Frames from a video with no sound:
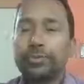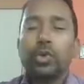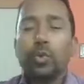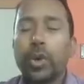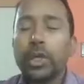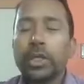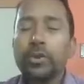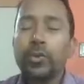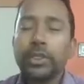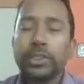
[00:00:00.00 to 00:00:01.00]
To work in
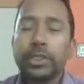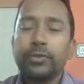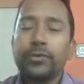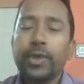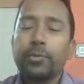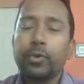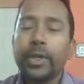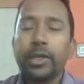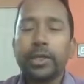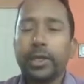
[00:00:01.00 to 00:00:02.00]
worksheet, we have to
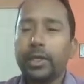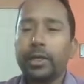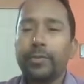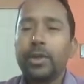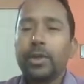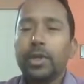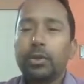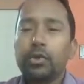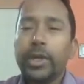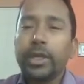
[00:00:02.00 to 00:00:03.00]
enter data. Now
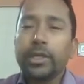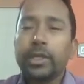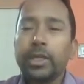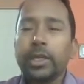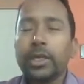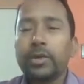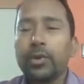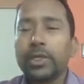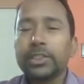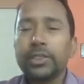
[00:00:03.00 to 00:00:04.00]
to enter data in a
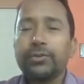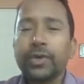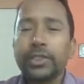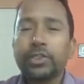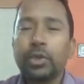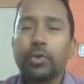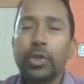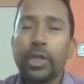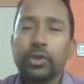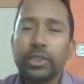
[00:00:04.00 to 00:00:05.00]
worksheet, first you have to
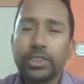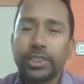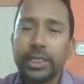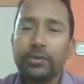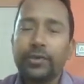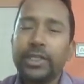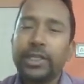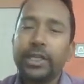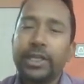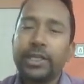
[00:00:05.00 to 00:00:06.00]
click on the cell where
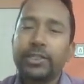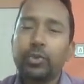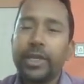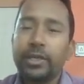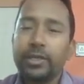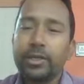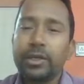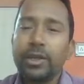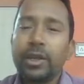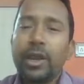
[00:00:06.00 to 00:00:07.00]
the data is to be
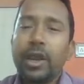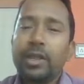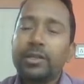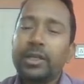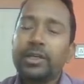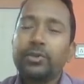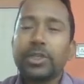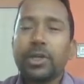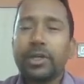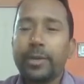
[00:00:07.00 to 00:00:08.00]
entered, and then you
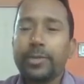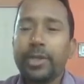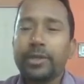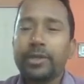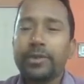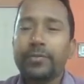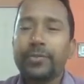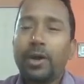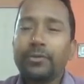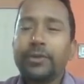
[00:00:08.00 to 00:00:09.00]
start typing.
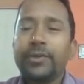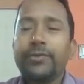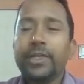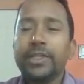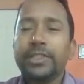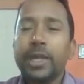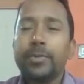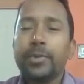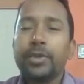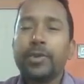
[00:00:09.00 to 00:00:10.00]
After we finish
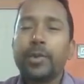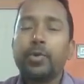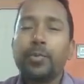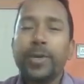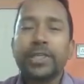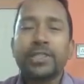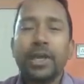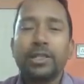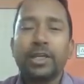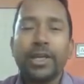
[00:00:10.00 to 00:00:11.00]
typing, you have to press
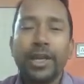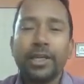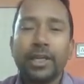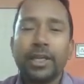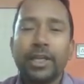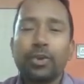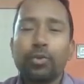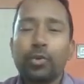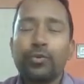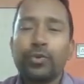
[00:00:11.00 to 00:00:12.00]
either enter key
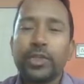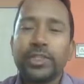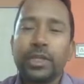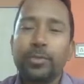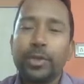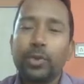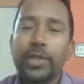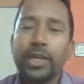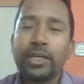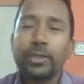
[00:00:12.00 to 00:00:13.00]
to move to the cell below
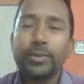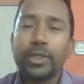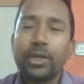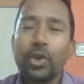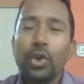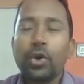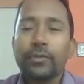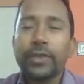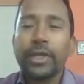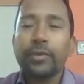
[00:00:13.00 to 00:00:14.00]
the active cell,
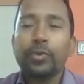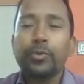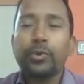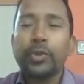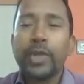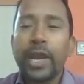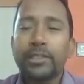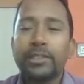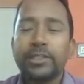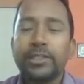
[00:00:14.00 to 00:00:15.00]
or we can move to the
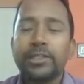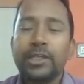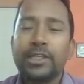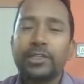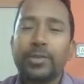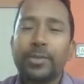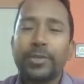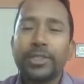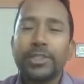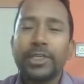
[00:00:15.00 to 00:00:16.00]
adjacent cell just by
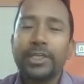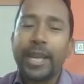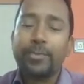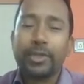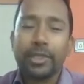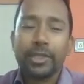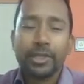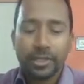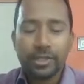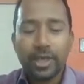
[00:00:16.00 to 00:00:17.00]
pressing tab key.
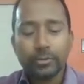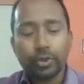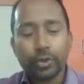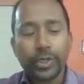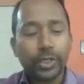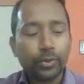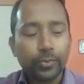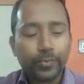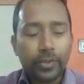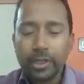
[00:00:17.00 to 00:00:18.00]
I'm showing you.